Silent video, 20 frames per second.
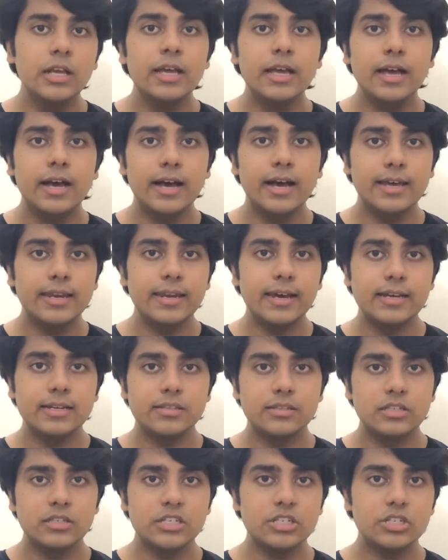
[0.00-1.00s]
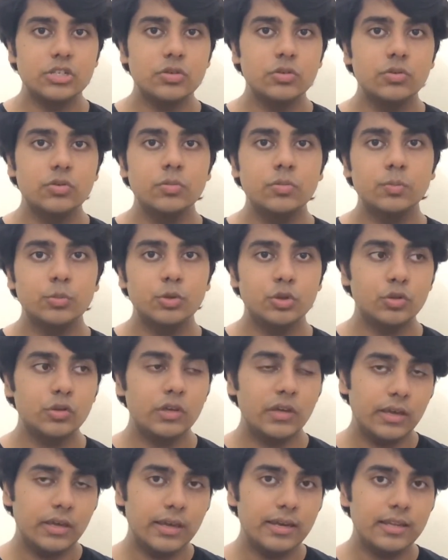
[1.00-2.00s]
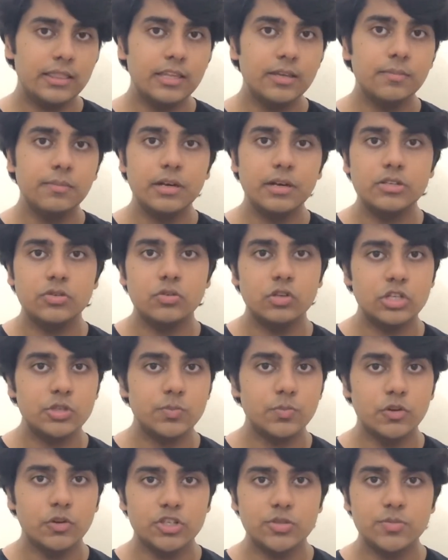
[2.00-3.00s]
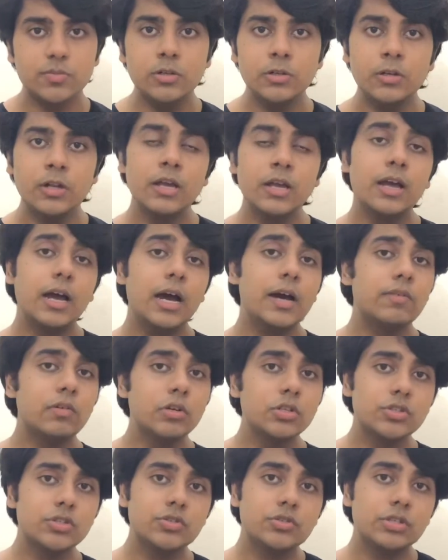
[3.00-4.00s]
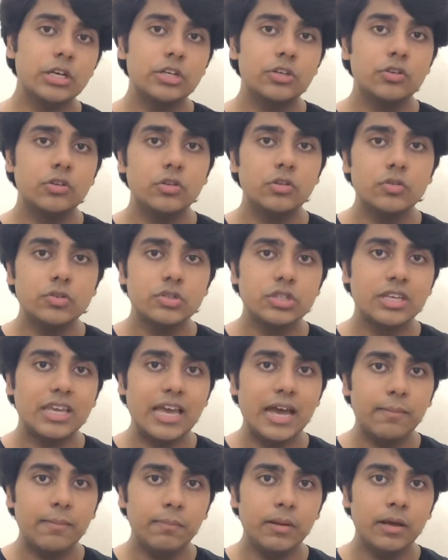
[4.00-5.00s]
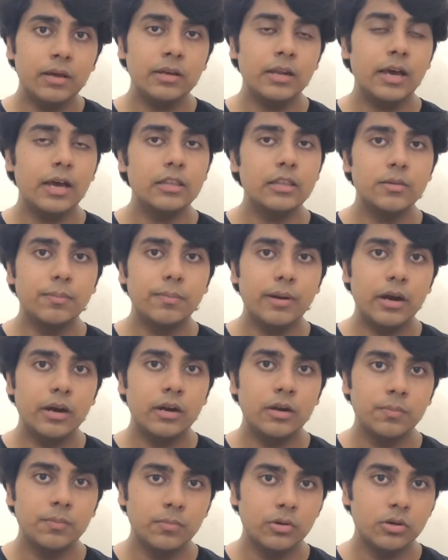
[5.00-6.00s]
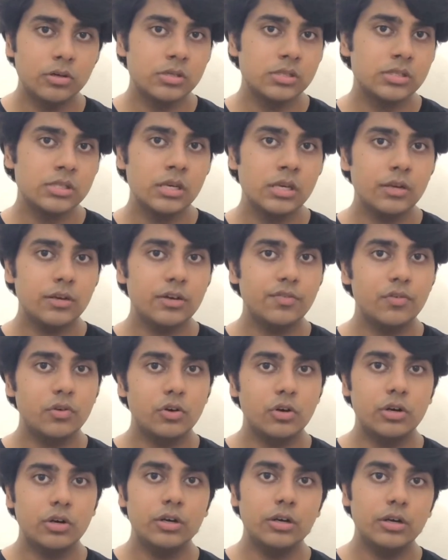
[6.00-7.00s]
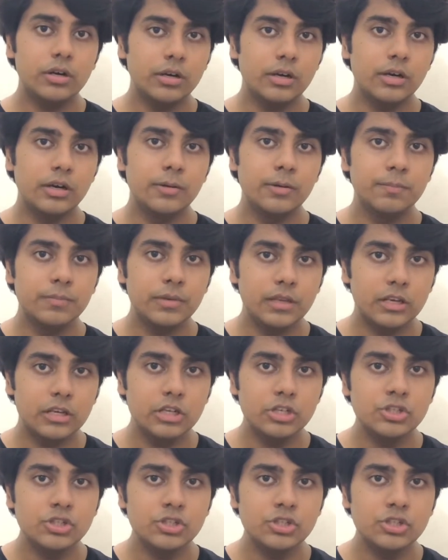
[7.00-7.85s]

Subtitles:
and I suggest you to get them as soon as possible. I've also tried to use the Kaplan and the Baron books for English,